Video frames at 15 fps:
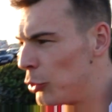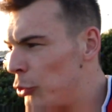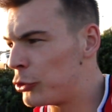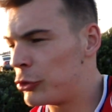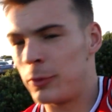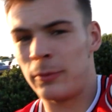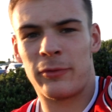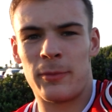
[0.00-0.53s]

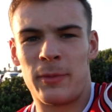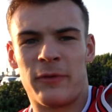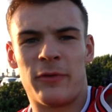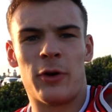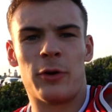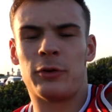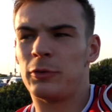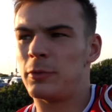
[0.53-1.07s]
awesome from the
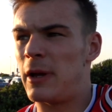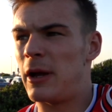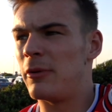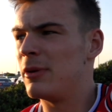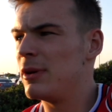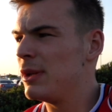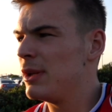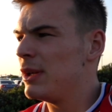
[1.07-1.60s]
phone as well.
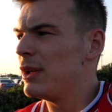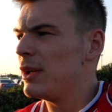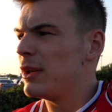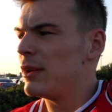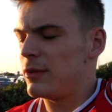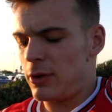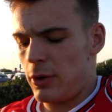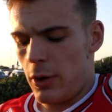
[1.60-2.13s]

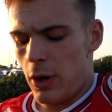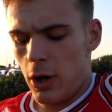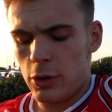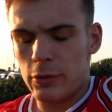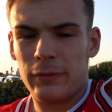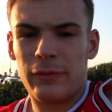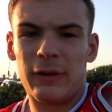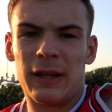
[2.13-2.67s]
So
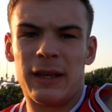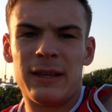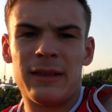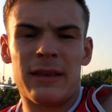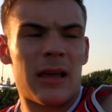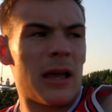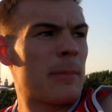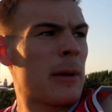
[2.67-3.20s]
hopefully
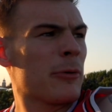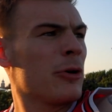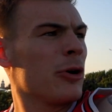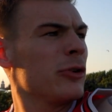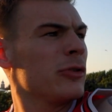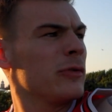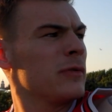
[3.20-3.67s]
they came out nice